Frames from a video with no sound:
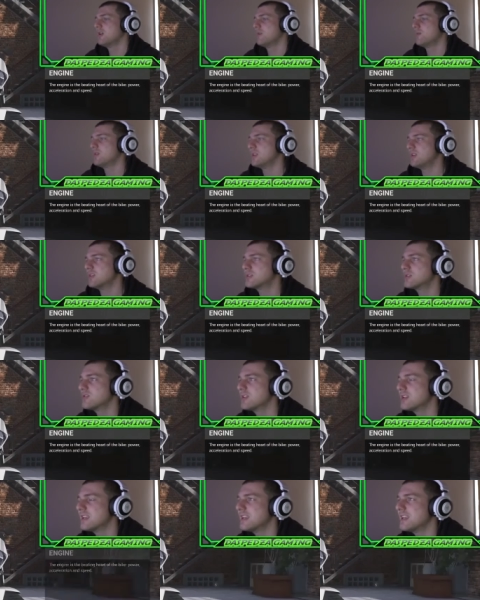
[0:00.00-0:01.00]
What you
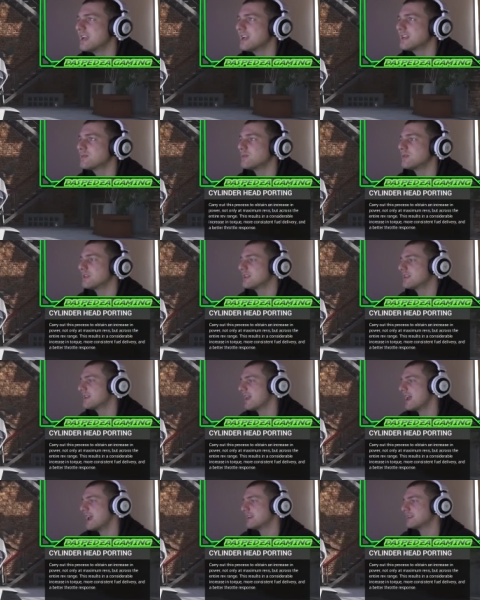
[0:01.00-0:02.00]
sort of get with
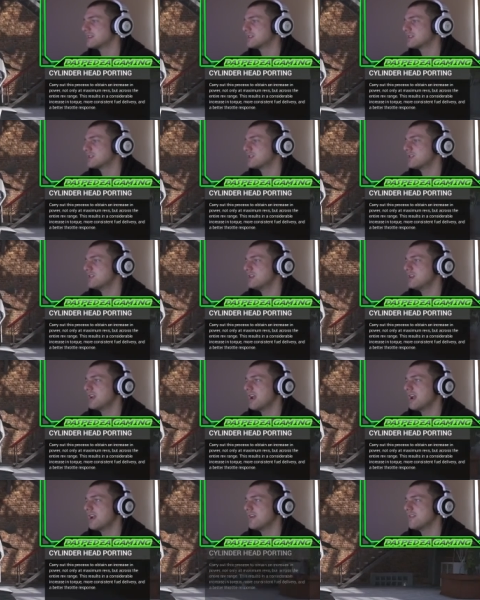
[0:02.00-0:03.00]
that. So you
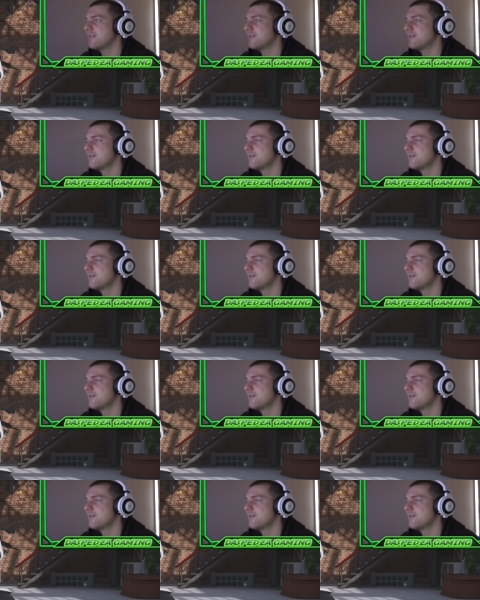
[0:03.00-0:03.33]
have